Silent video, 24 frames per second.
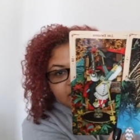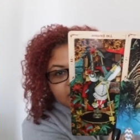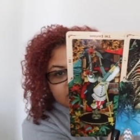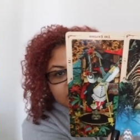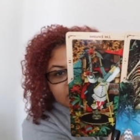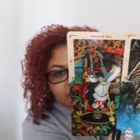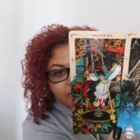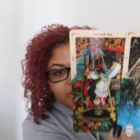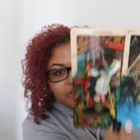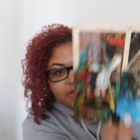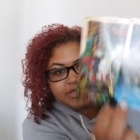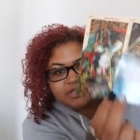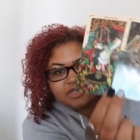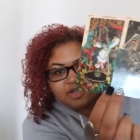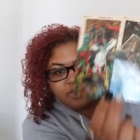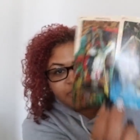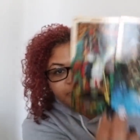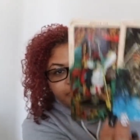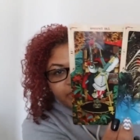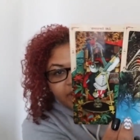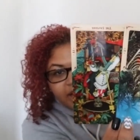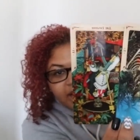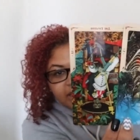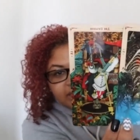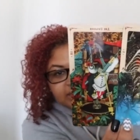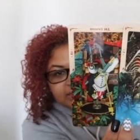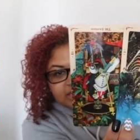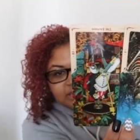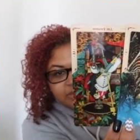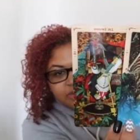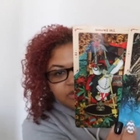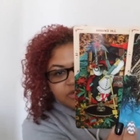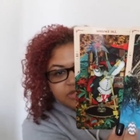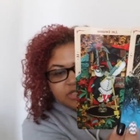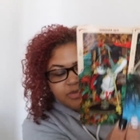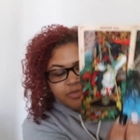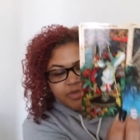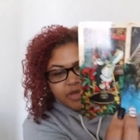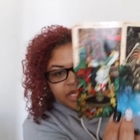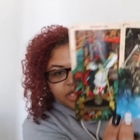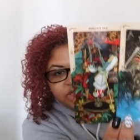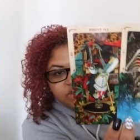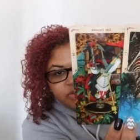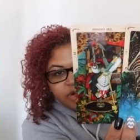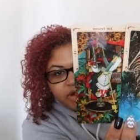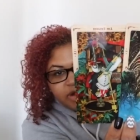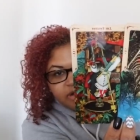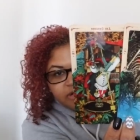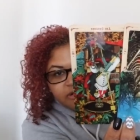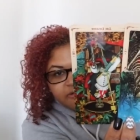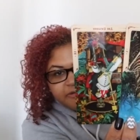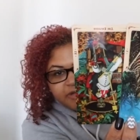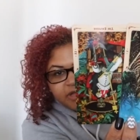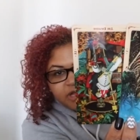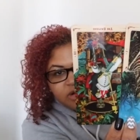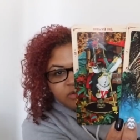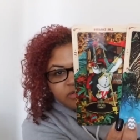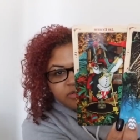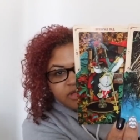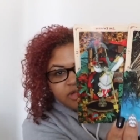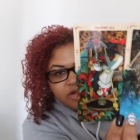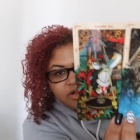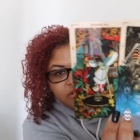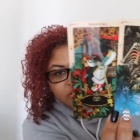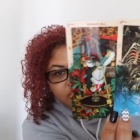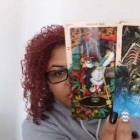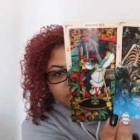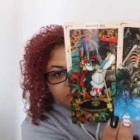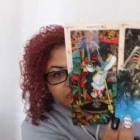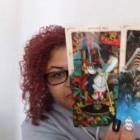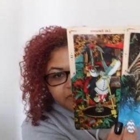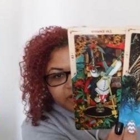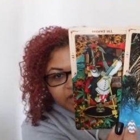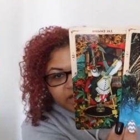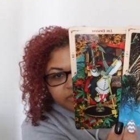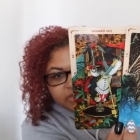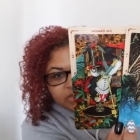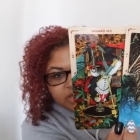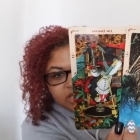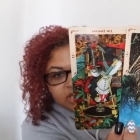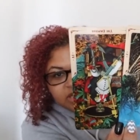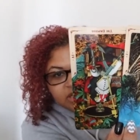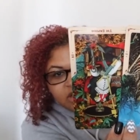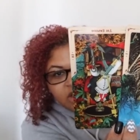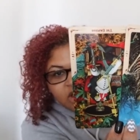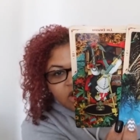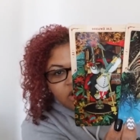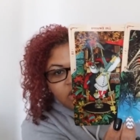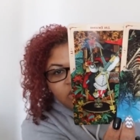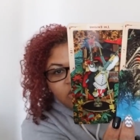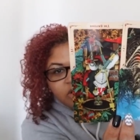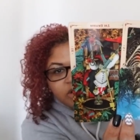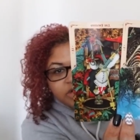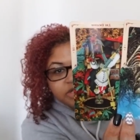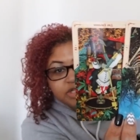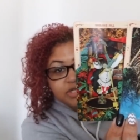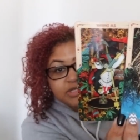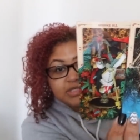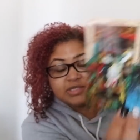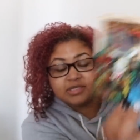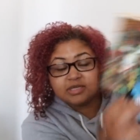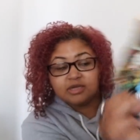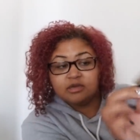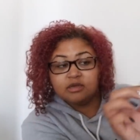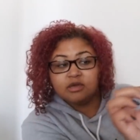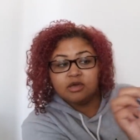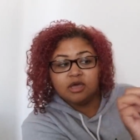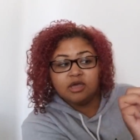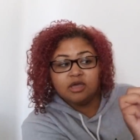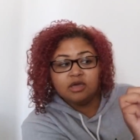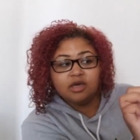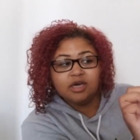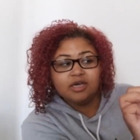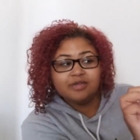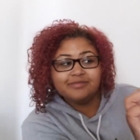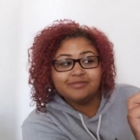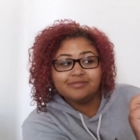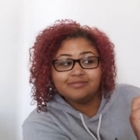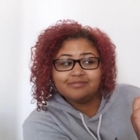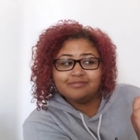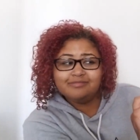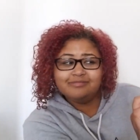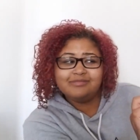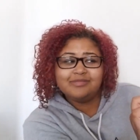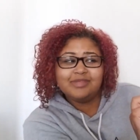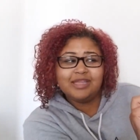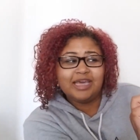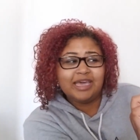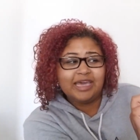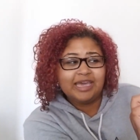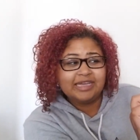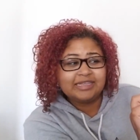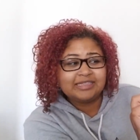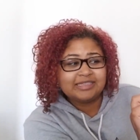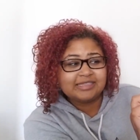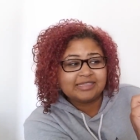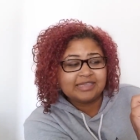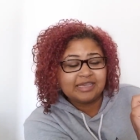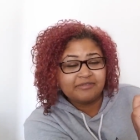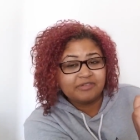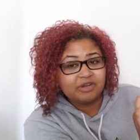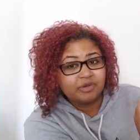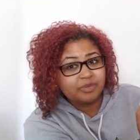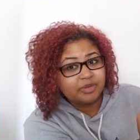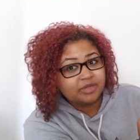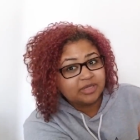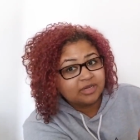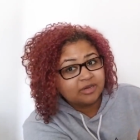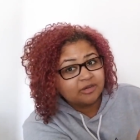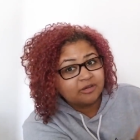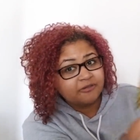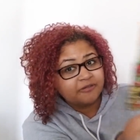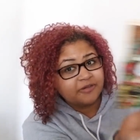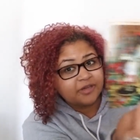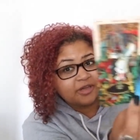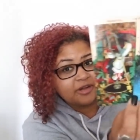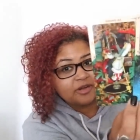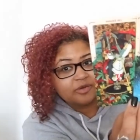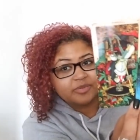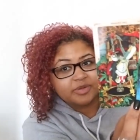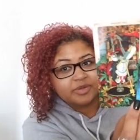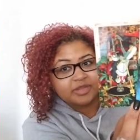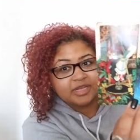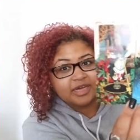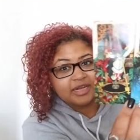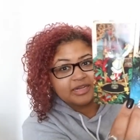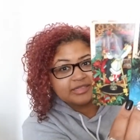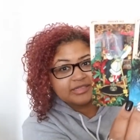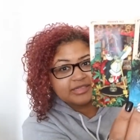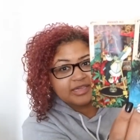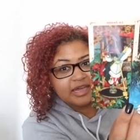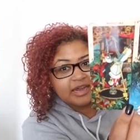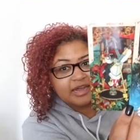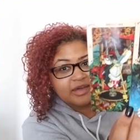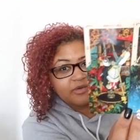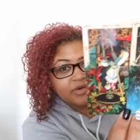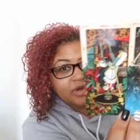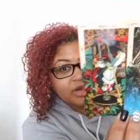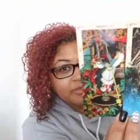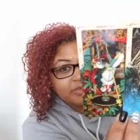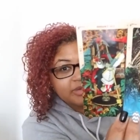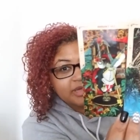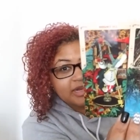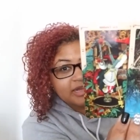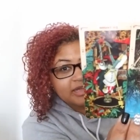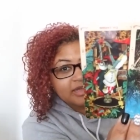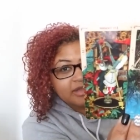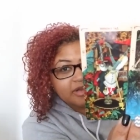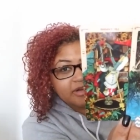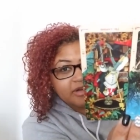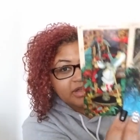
Some of you it's your boss, some of you it's a patriarchal figure within your own family or just I hate to say even a political figure, but that is kind of what I'm getting here.